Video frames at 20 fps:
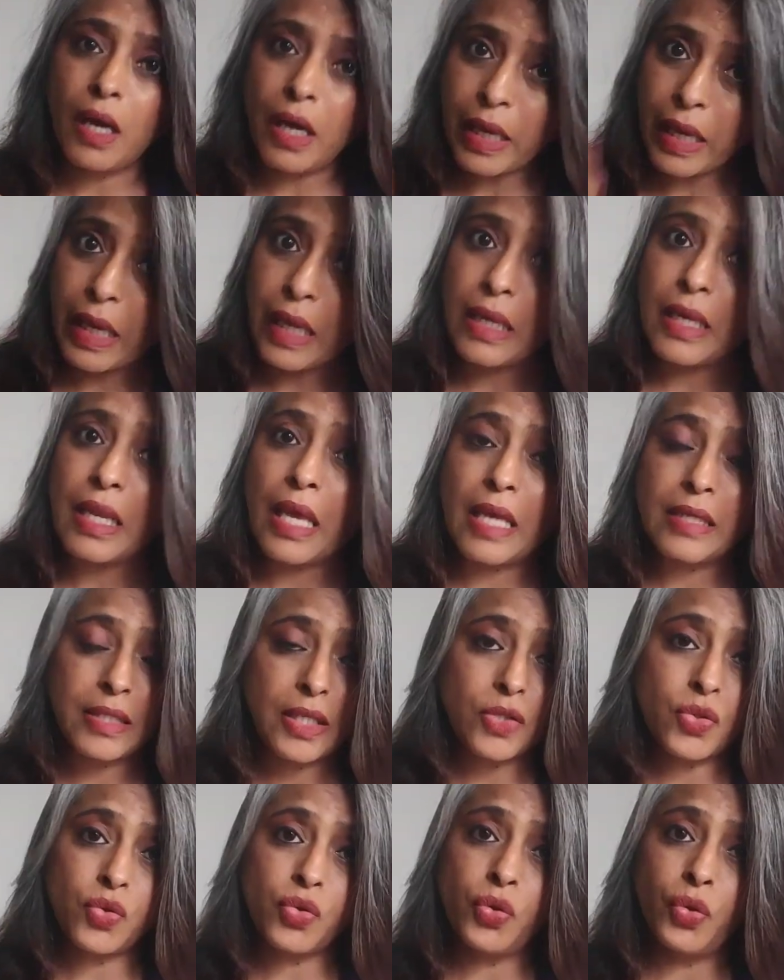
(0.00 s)
Again, as
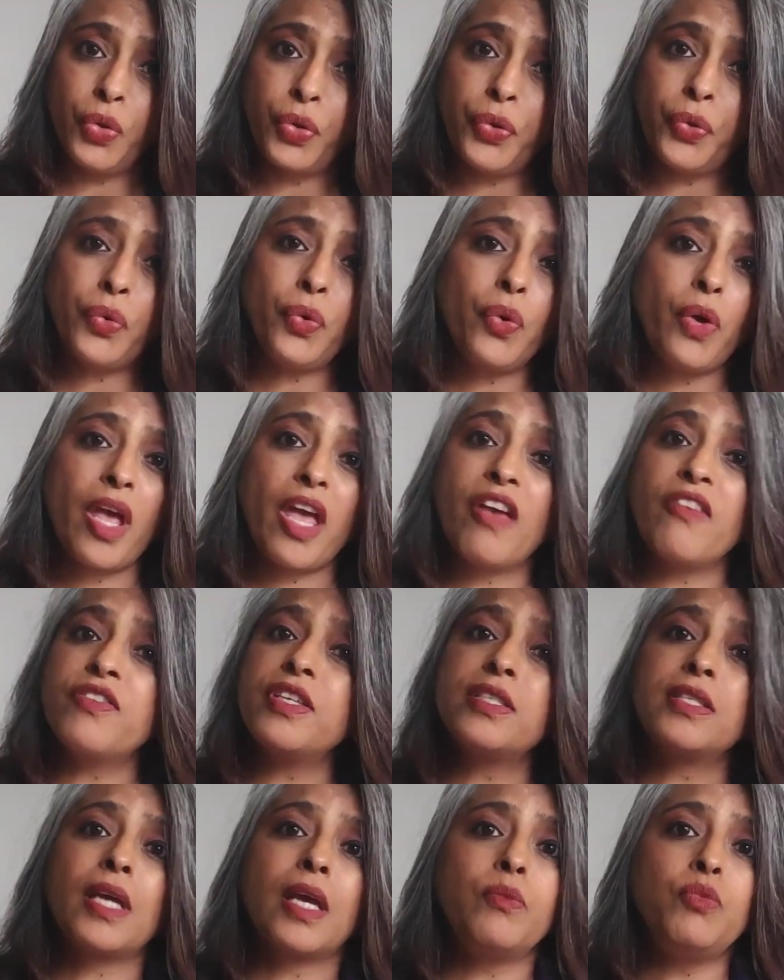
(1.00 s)
I told you,
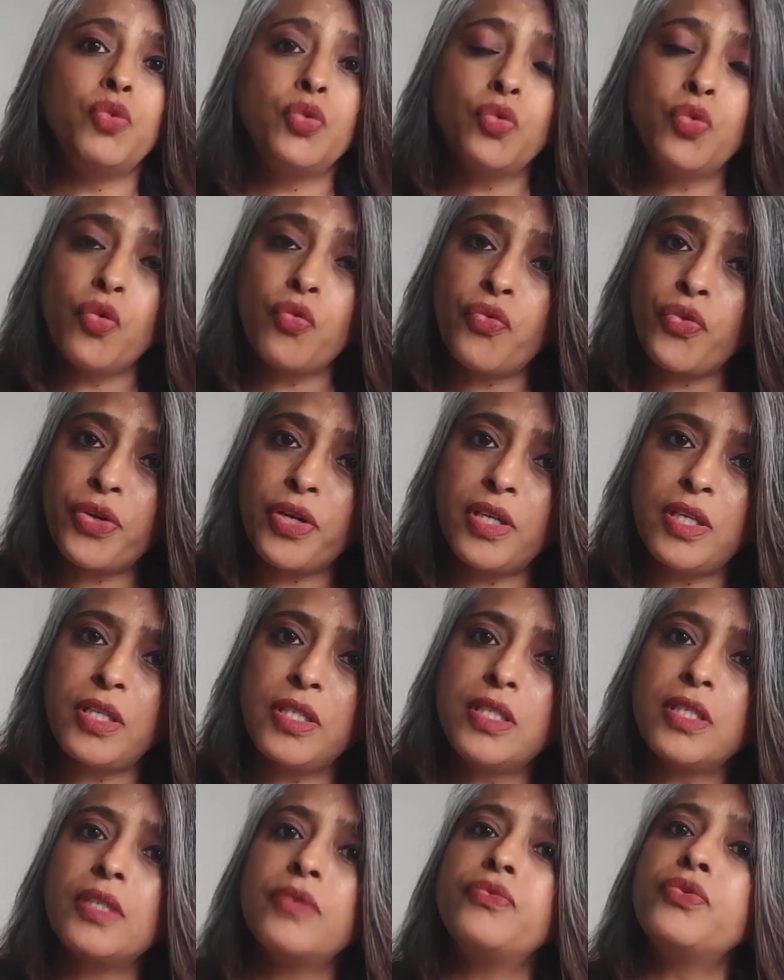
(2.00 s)
every time you go for an
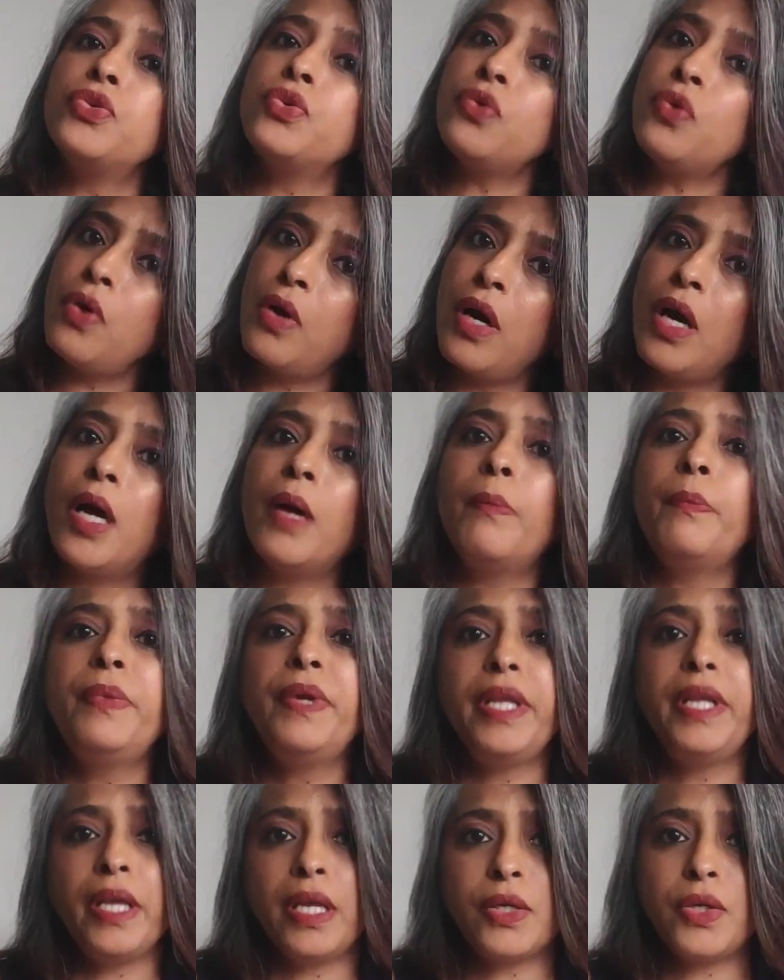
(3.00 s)
interview,
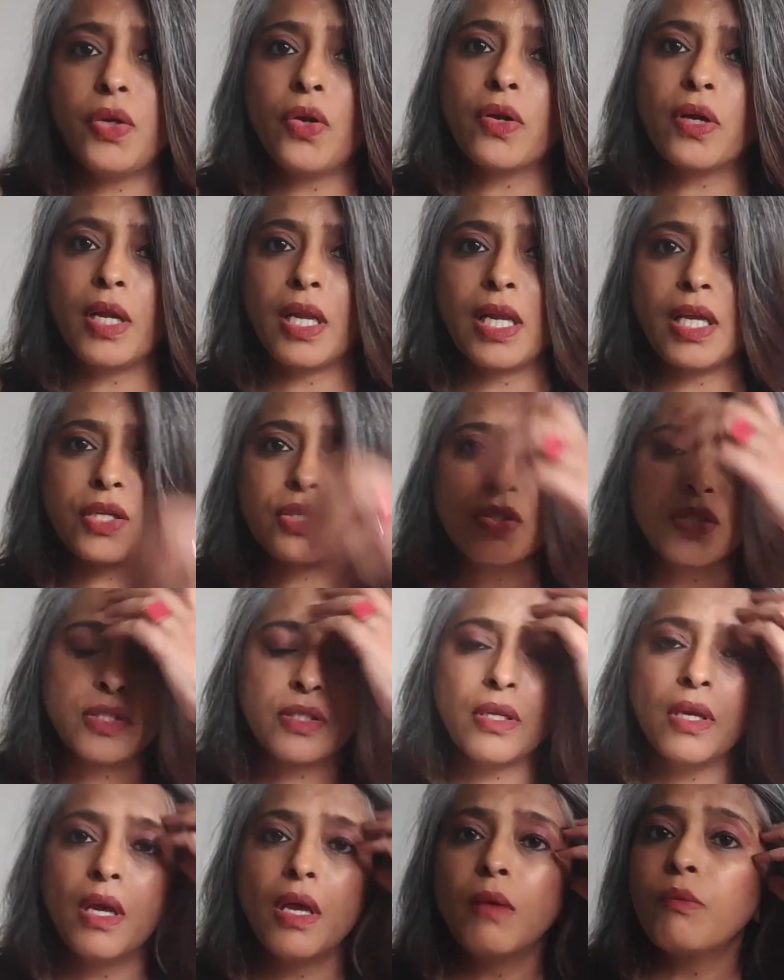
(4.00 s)
update your collection,
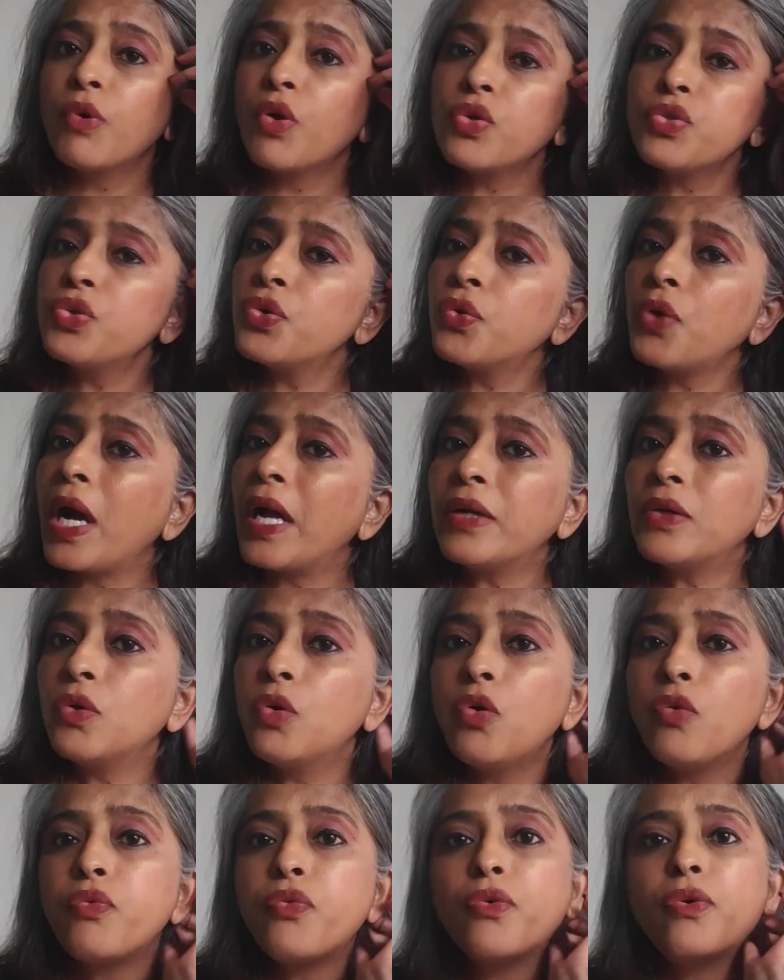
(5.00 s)
because you can't
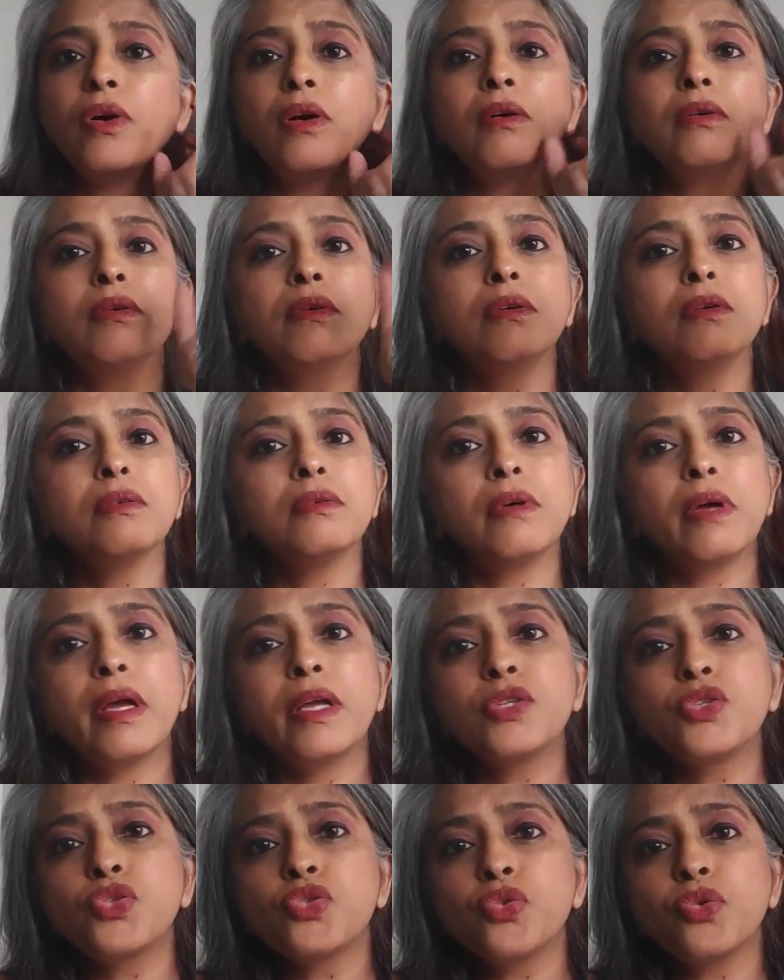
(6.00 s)
go for
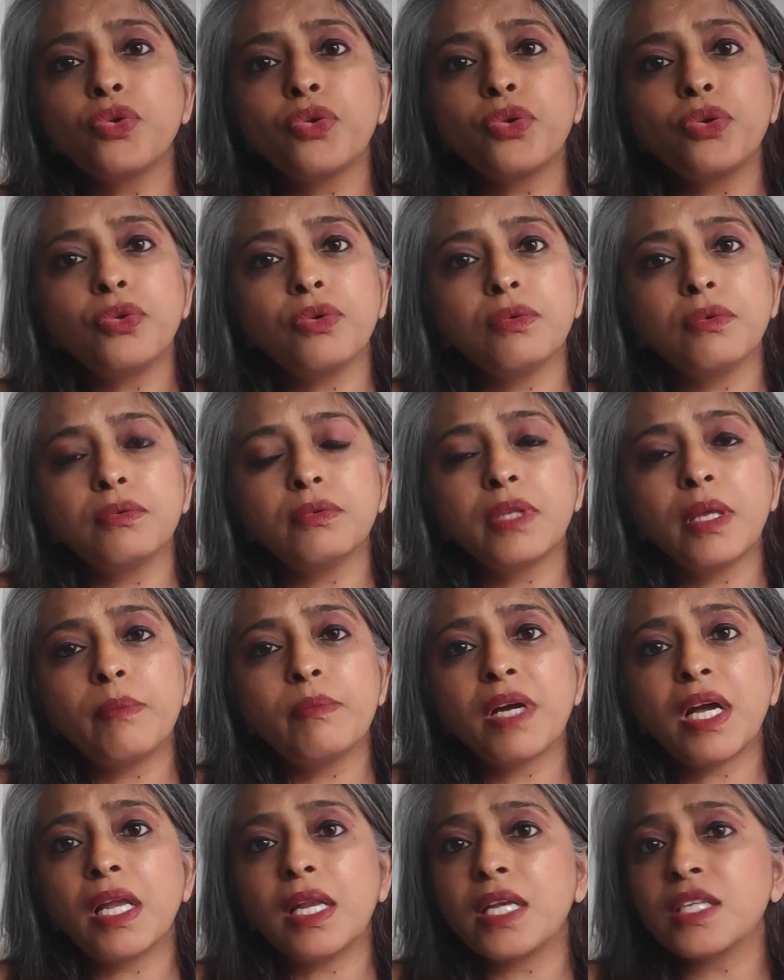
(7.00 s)
and show them
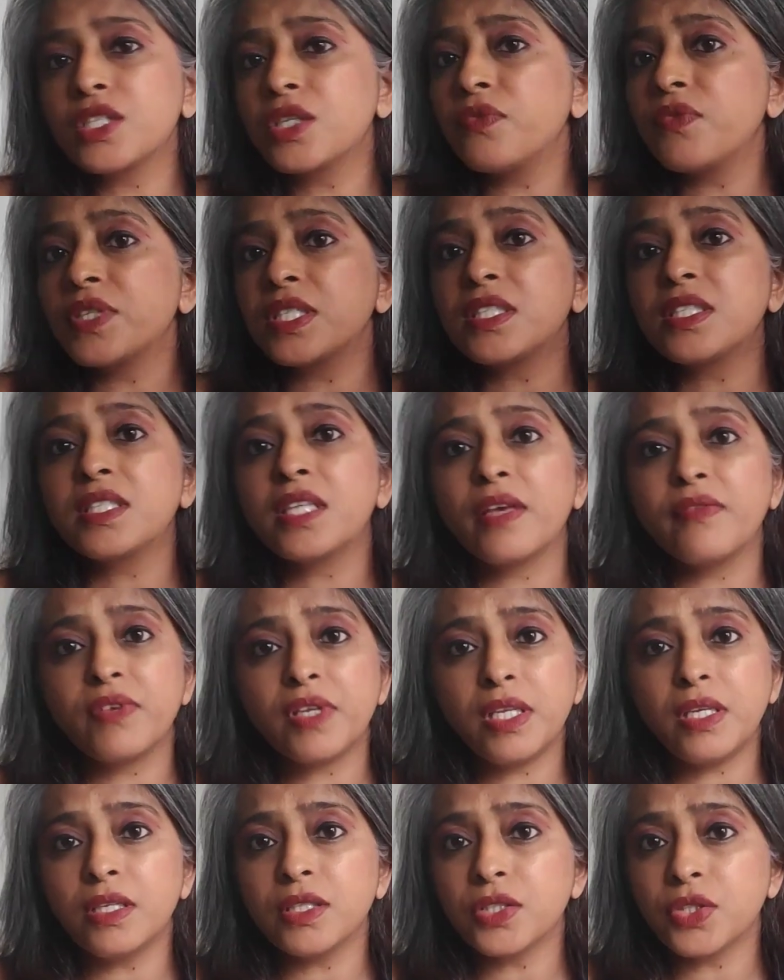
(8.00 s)
a collection which is
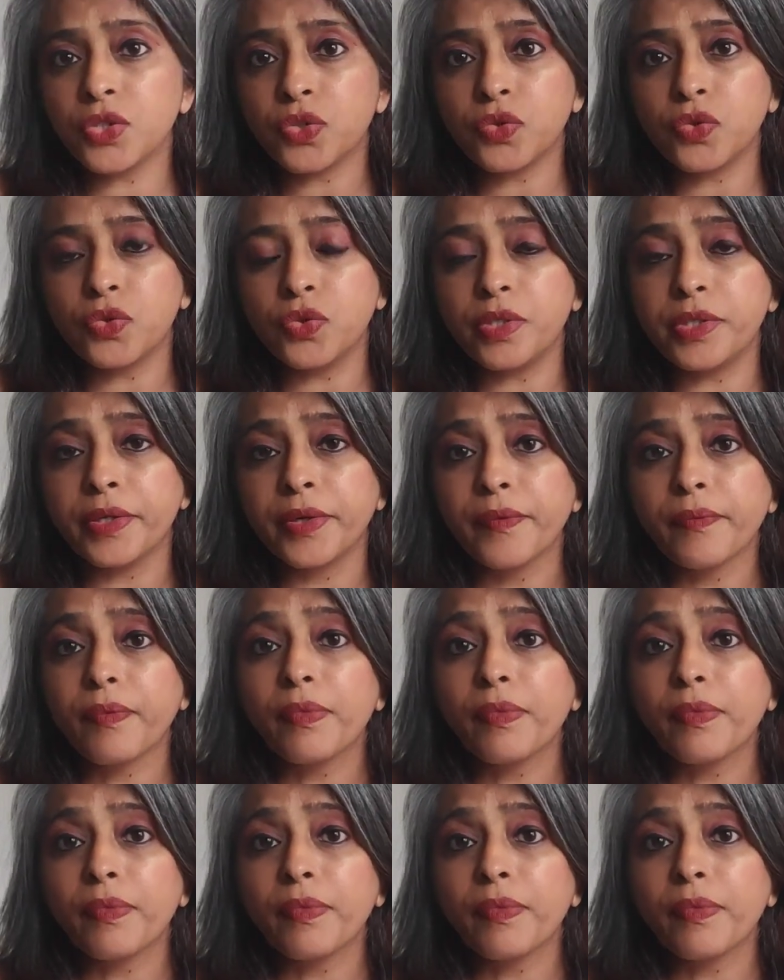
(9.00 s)
7 years old.